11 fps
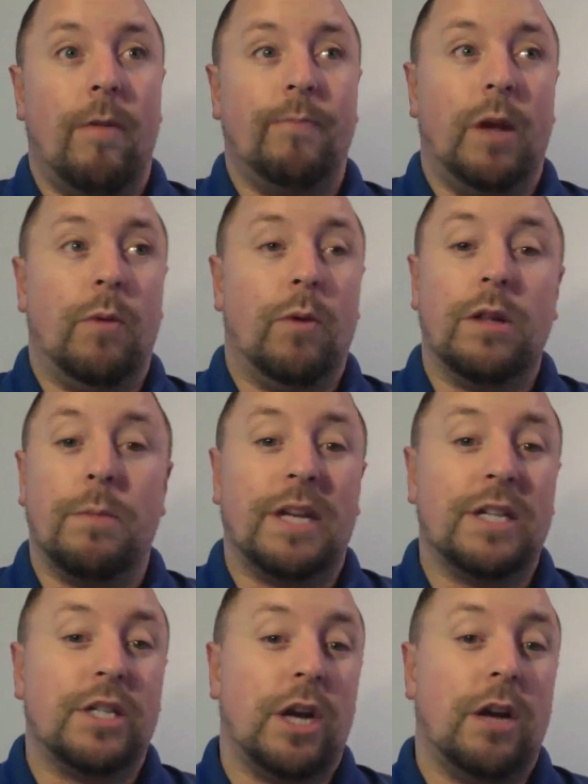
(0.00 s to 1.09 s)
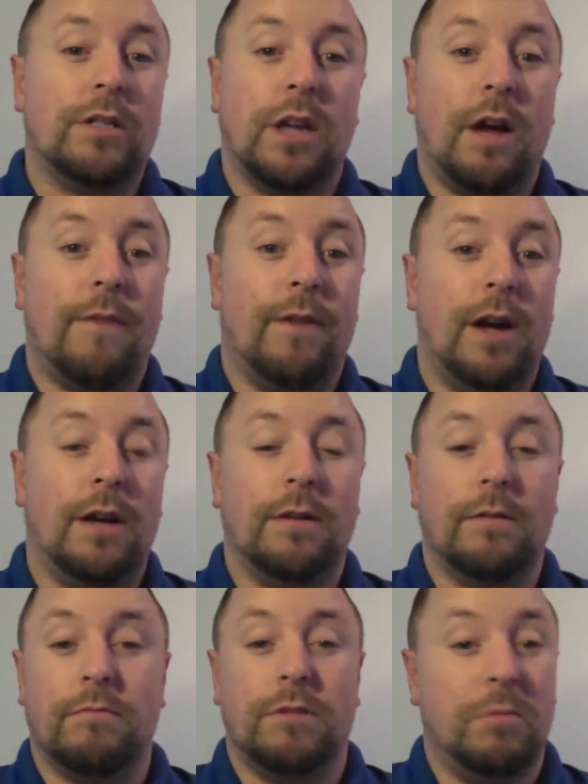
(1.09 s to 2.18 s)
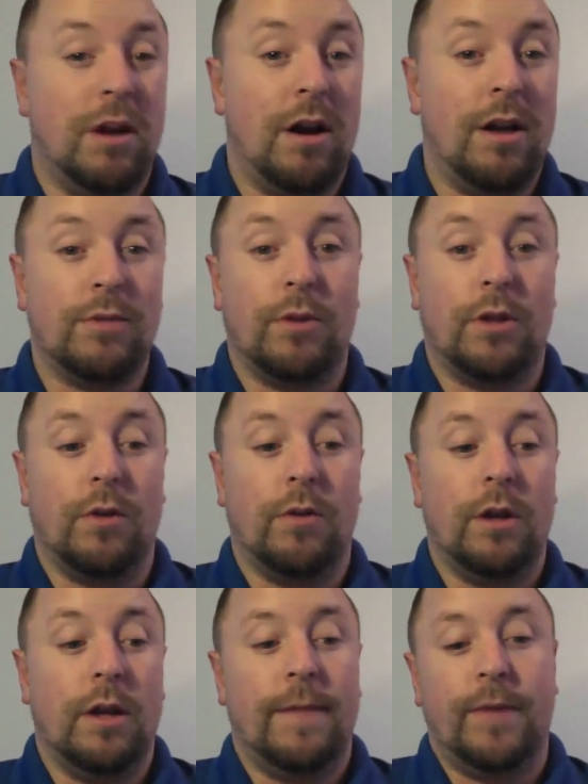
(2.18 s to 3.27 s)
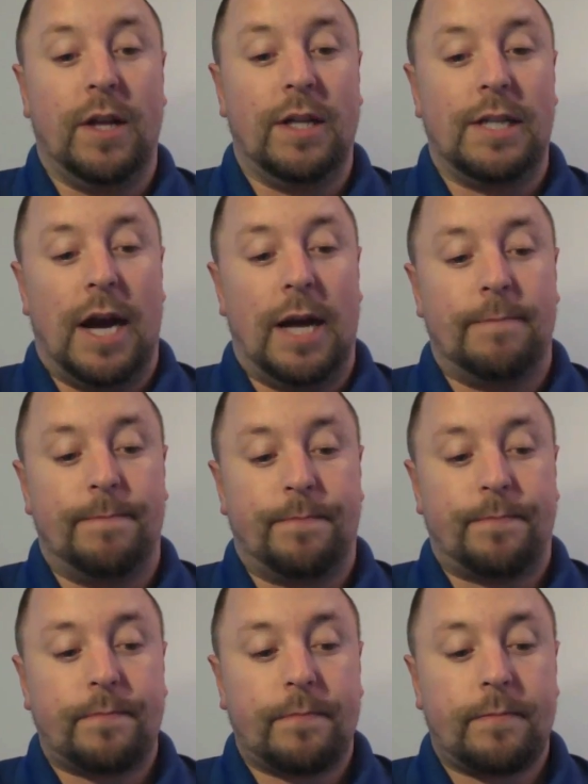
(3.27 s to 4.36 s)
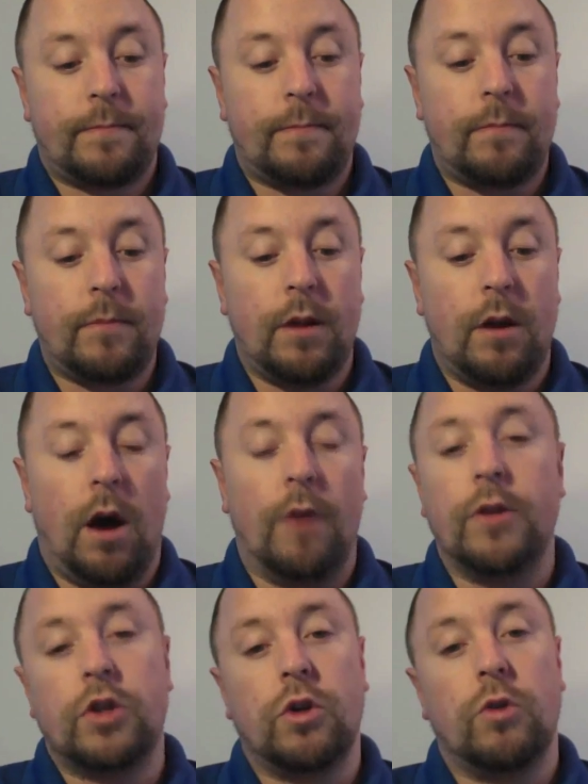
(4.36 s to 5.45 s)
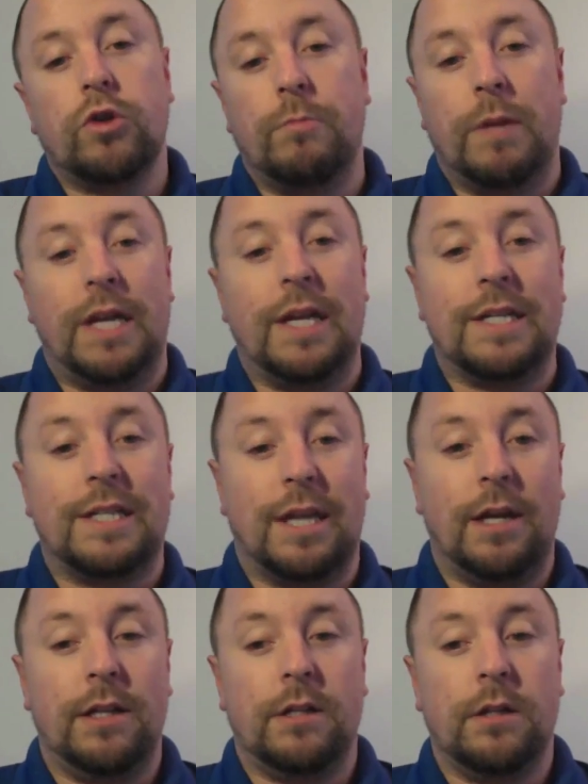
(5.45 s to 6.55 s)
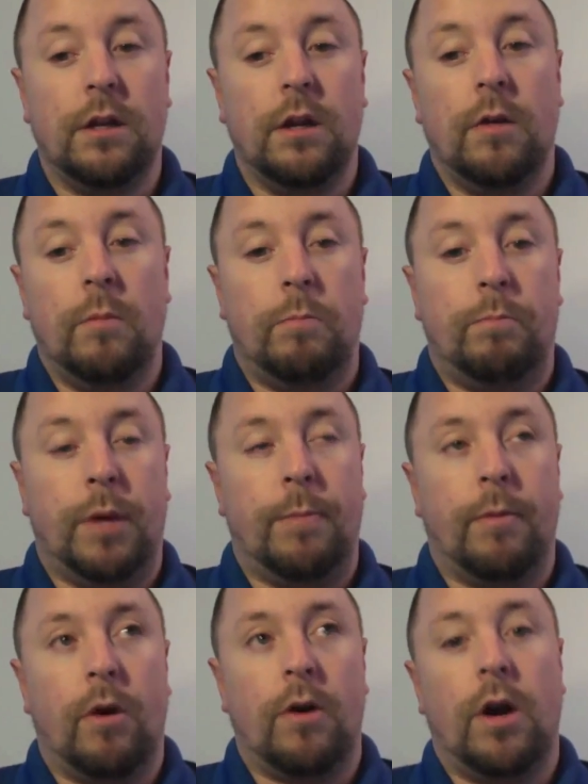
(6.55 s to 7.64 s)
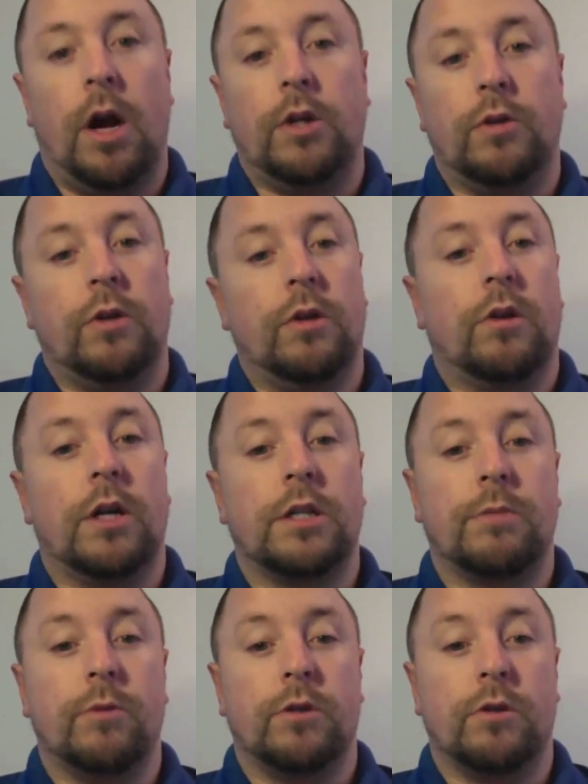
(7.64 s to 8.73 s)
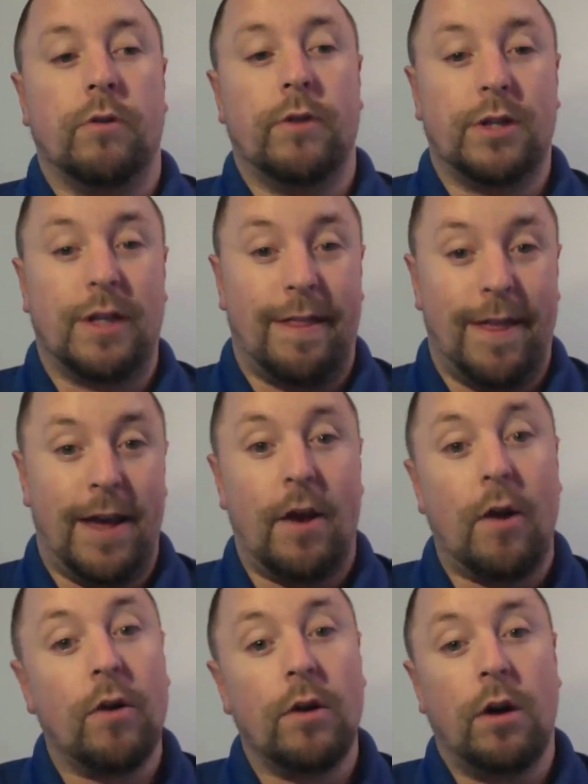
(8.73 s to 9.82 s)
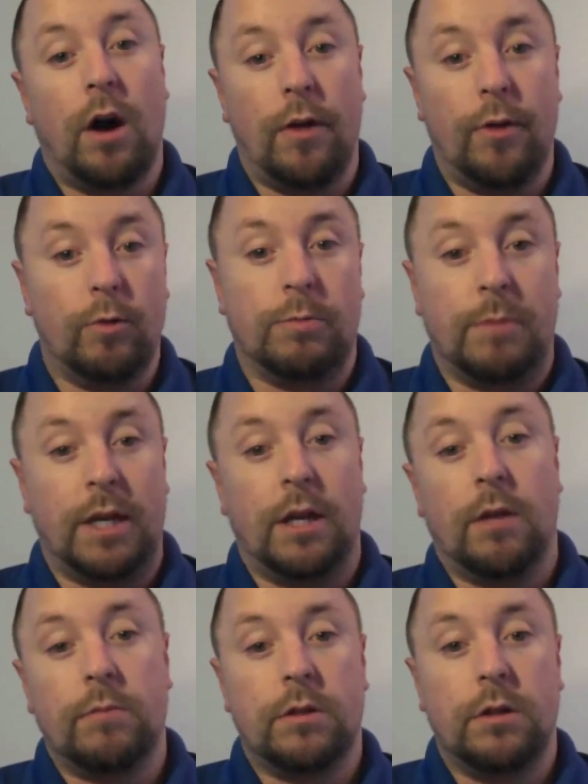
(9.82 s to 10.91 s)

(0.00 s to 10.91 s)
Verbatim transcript: And one of the biggest challenges I find, to be honest with you, is that on the social media sites, people are not doing their customer service there on those mediums.